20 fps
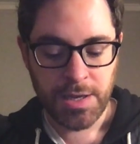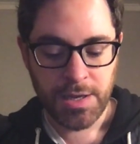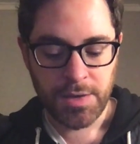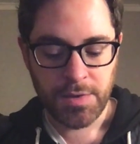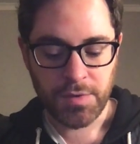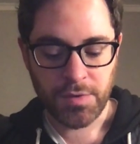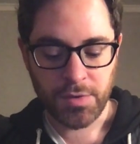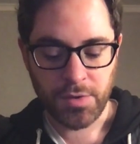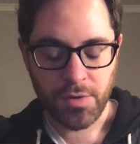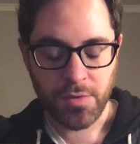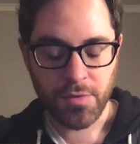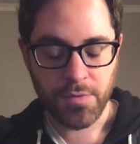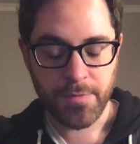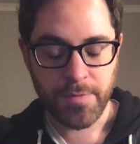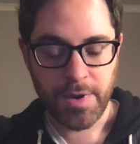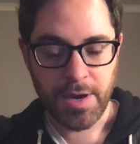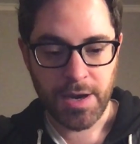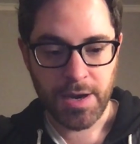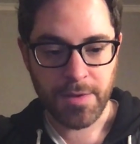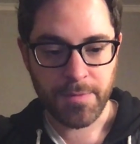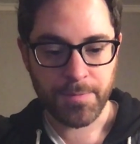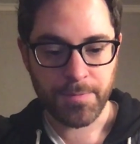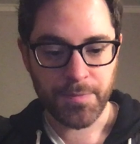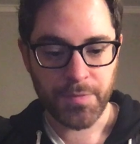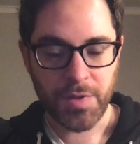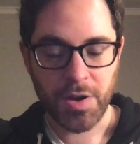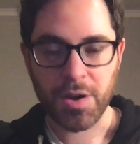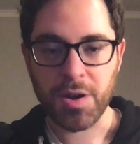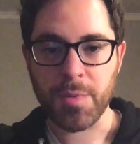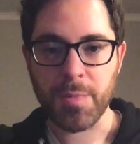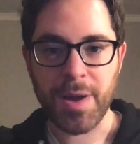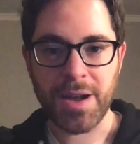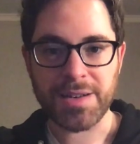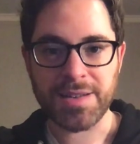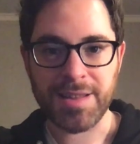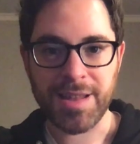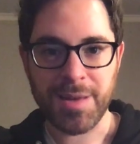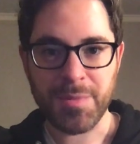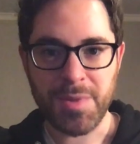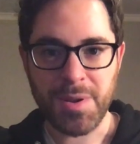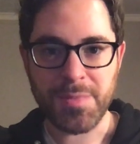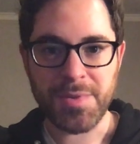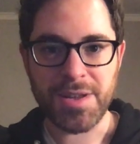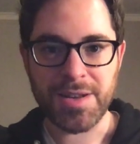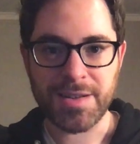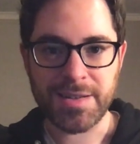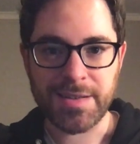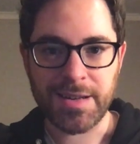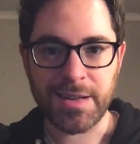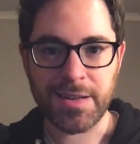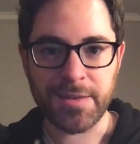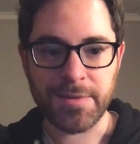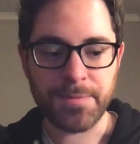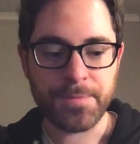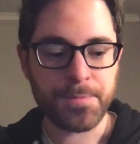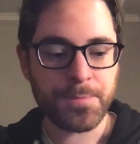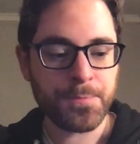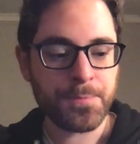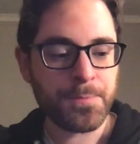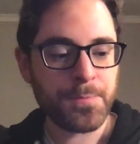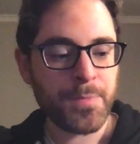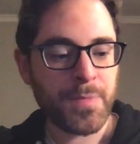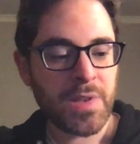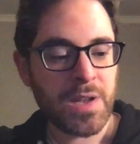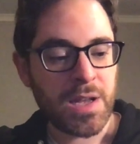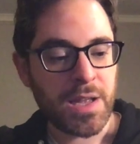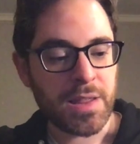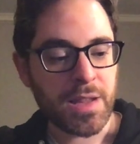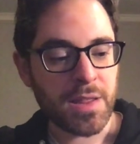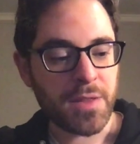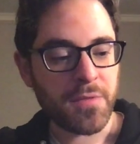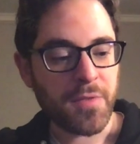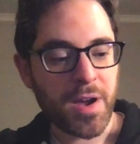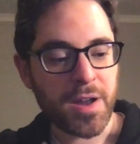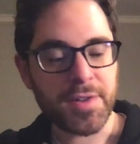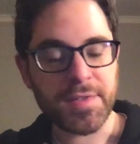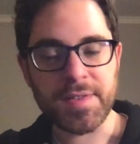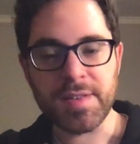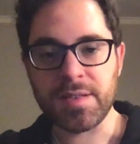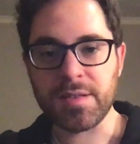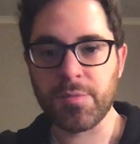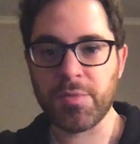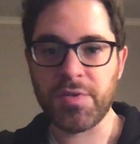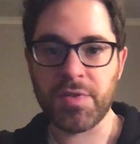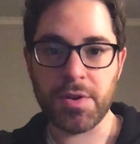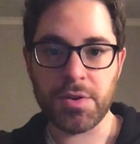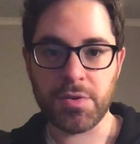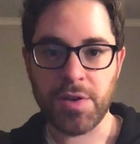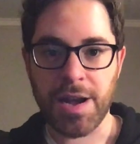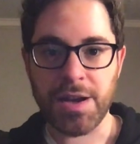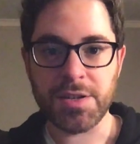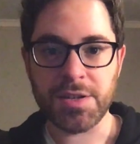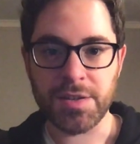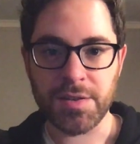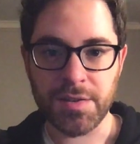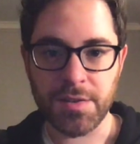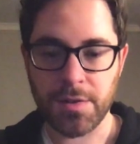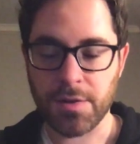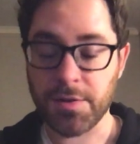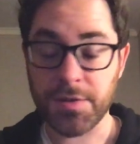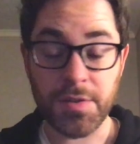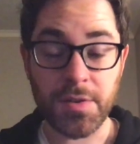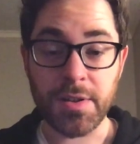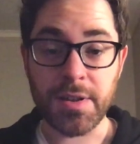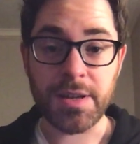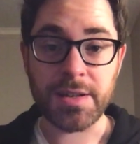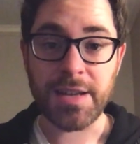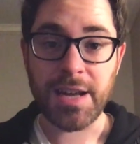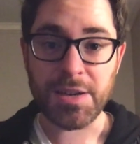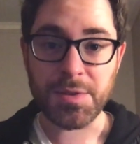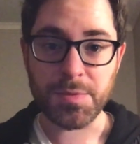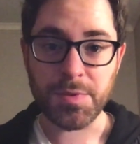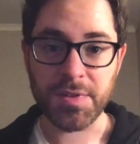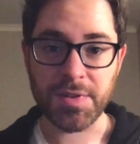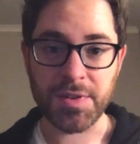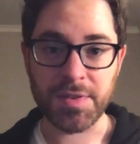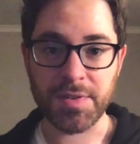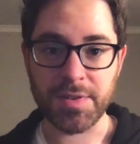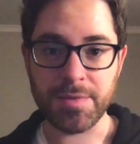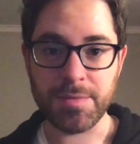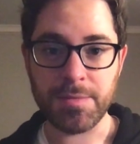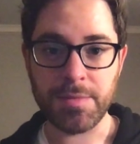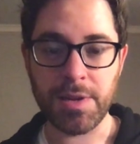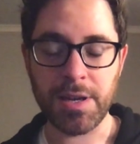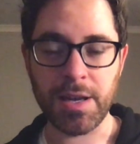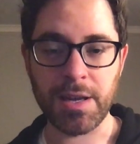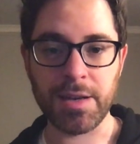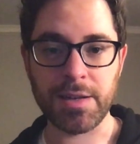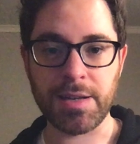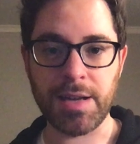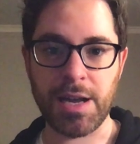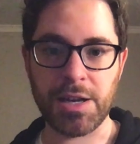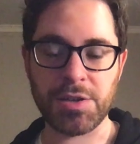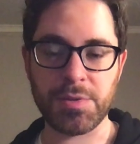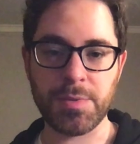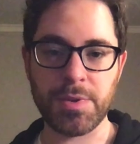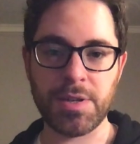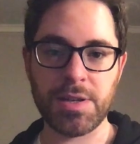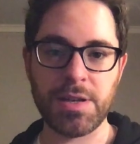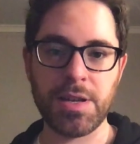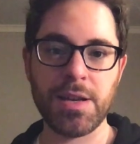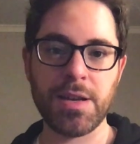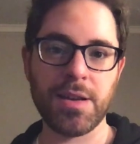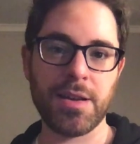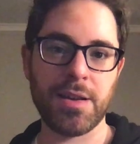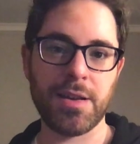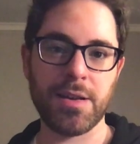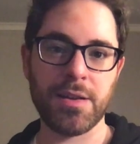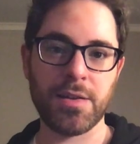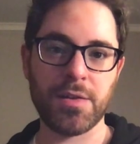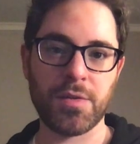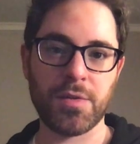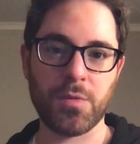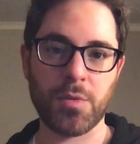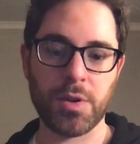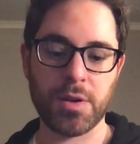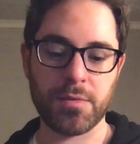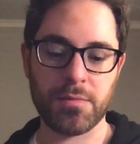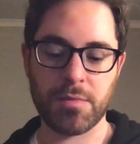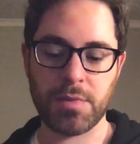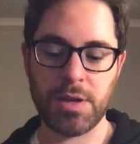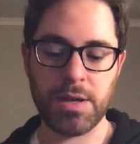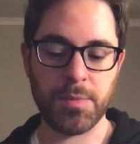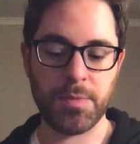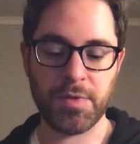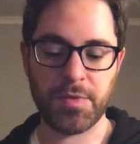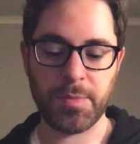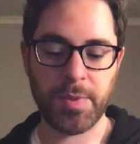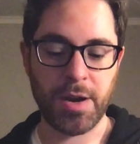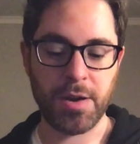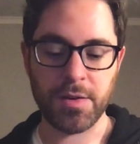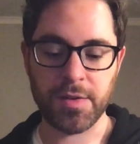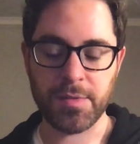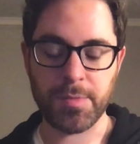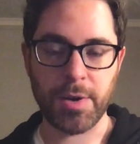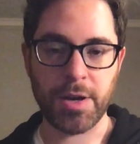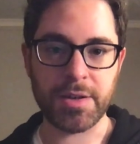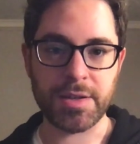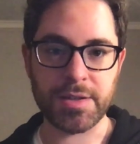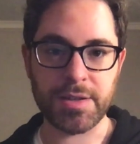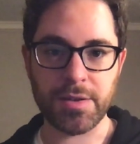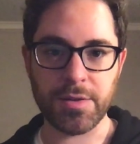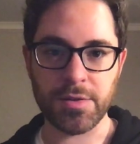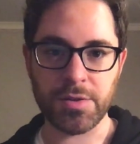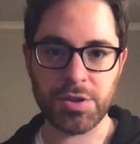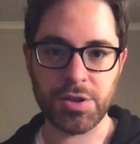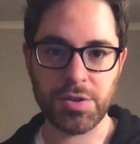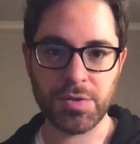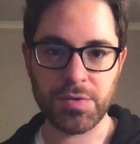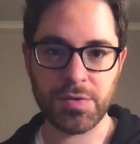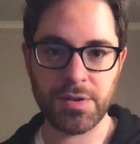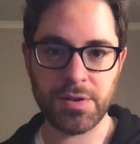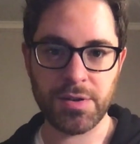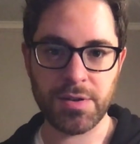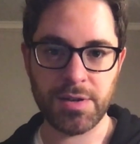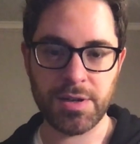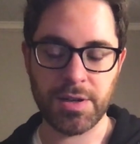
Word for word: So um, I'll come back to that maybe in a second. And then the final system is the attraction, or sorry, the attachment system. And attachment is what keeps parents bonded to their children.